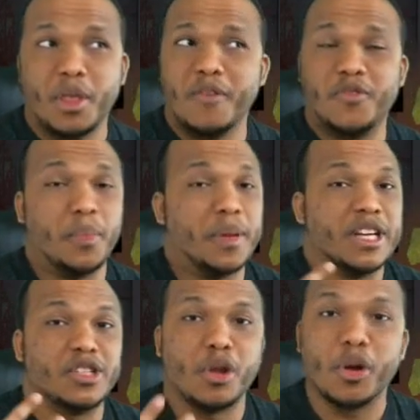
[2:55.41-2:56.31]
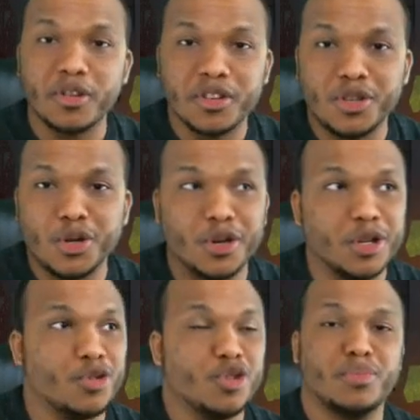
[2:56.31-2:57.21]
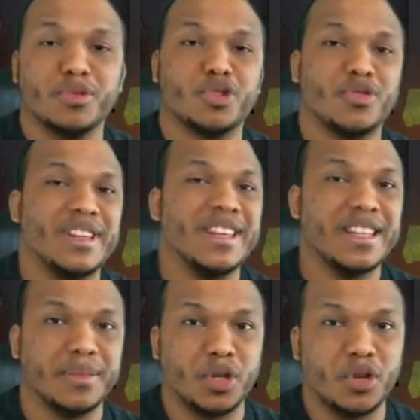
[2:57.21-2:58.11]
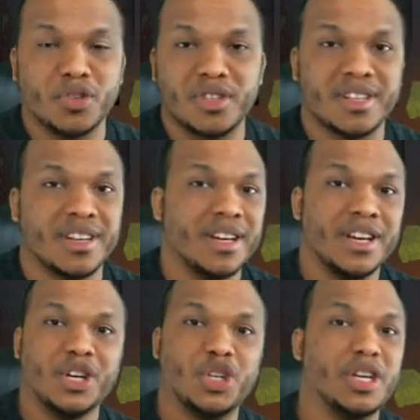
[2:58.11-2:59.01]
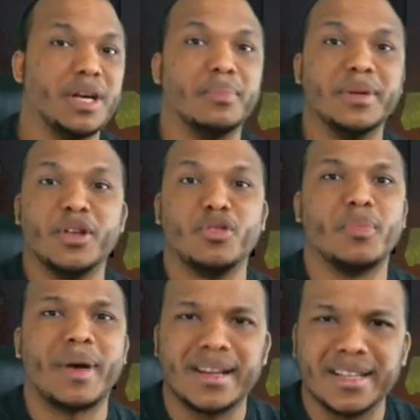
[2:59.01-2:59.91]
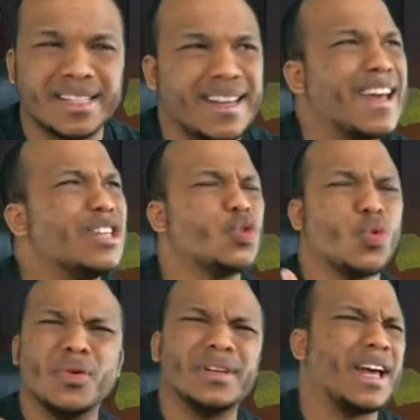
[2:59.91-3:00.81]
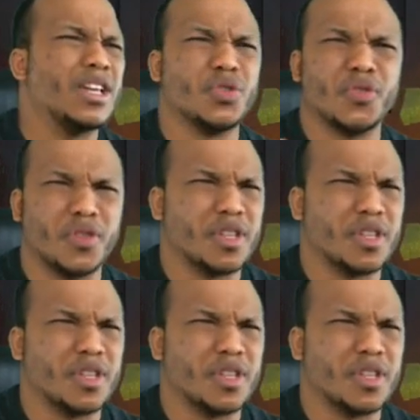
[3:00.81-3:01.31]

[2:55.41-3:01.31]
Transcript: If you're playing as the Nurse, you don't need to use brutal strength either, because she can blink through pallets and so on and so forth.